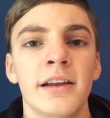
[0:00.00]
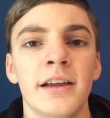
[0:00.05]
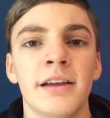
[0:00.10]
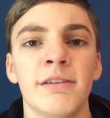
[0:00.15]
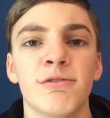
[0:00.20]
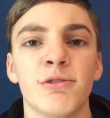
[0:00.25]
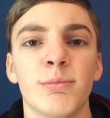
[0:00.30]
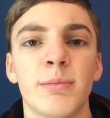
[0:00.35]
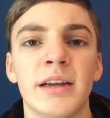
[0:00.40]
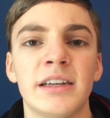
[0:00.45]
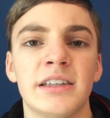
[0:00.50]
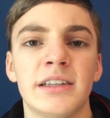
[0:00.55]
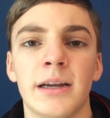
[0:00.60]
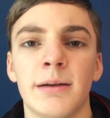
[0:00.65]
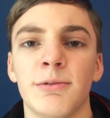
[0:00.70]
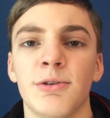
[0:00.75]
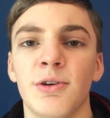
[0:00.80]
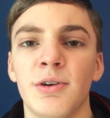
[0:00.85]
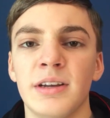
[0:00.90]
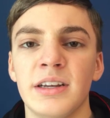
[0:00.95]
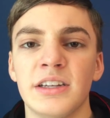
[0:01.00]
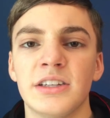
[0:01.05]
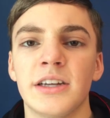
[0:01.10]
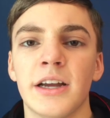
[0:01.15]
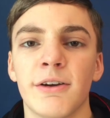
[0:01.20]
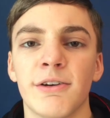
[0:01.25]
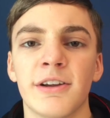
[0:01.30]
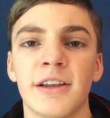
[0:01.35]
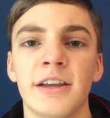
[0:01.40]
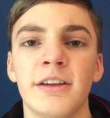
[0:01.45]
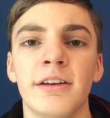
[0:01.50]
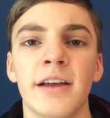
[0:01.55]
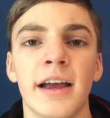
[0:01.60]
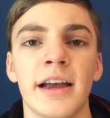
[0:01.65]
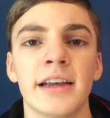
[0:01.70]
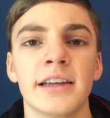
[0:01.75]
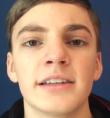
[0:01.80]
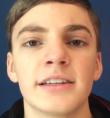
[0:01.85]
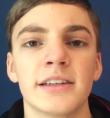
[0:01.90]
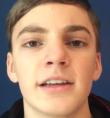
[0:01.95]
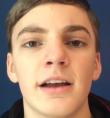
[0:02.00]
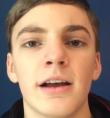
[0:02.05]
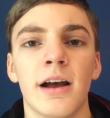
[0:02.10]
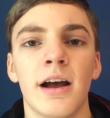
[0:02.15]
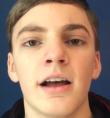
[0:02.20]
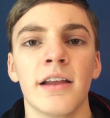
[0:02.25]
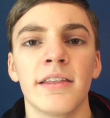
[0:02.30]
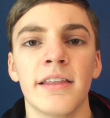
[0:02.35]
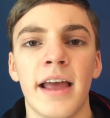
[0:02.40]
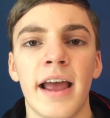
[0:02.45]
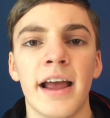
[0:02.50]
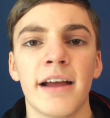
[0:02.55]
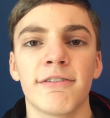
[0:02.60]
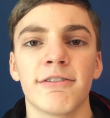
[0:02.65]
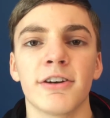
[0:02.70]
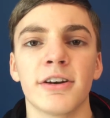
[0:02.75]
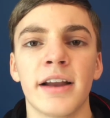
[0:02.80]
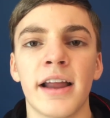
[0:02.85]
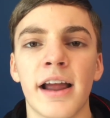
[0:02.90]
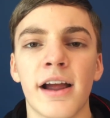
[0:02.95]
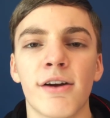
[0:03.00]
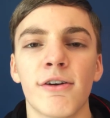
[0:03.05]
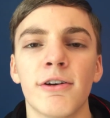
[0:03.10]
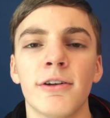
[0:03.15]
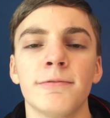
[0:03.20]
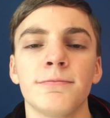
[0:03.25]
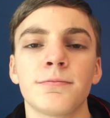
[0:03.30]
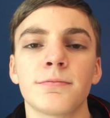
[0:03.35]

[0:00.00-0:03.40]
information I'm going to share with you guys on that for now.